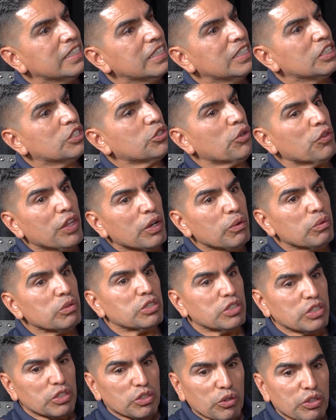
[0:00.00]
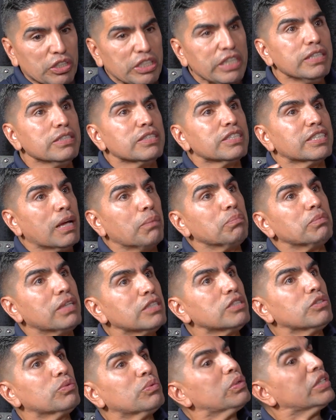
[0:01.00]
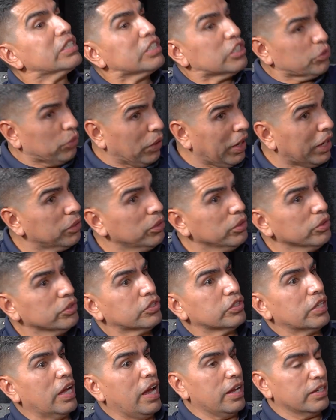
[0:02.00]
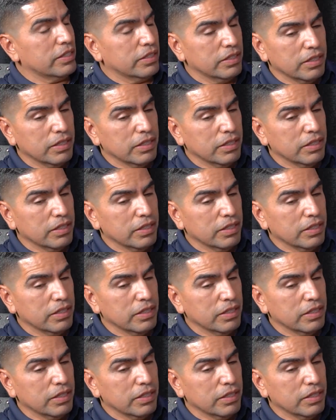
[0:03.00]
Sometimes with the struggles that